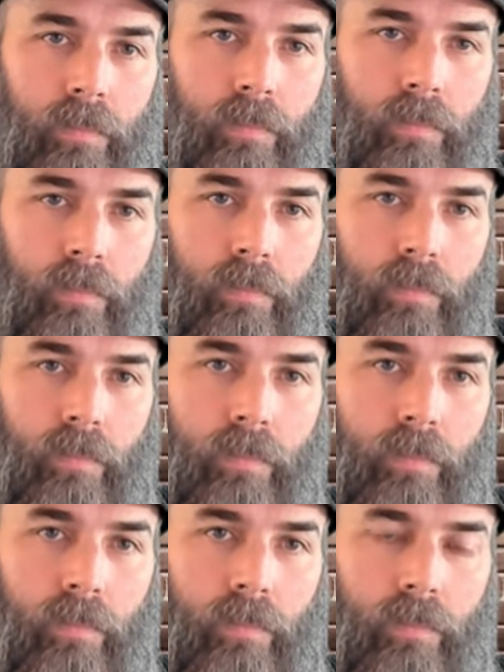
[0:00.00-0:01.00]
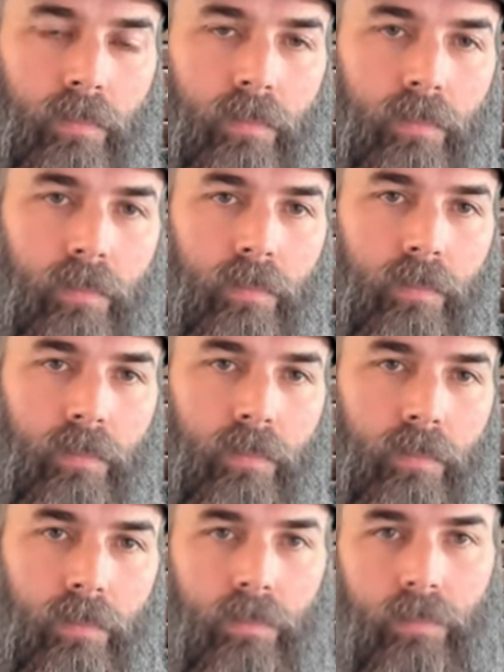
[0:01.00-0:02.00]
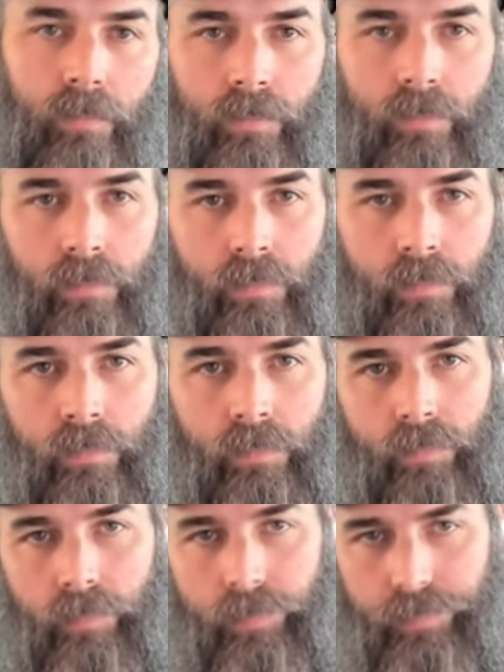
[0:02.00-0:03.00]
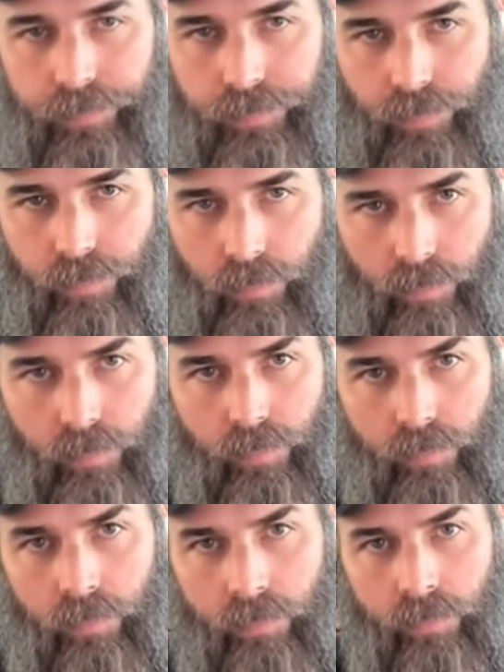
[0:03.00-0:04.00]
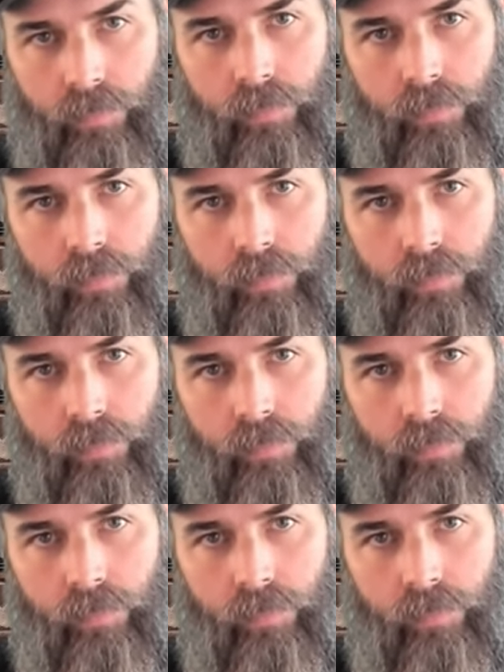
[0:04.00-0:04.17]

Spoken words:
(silent)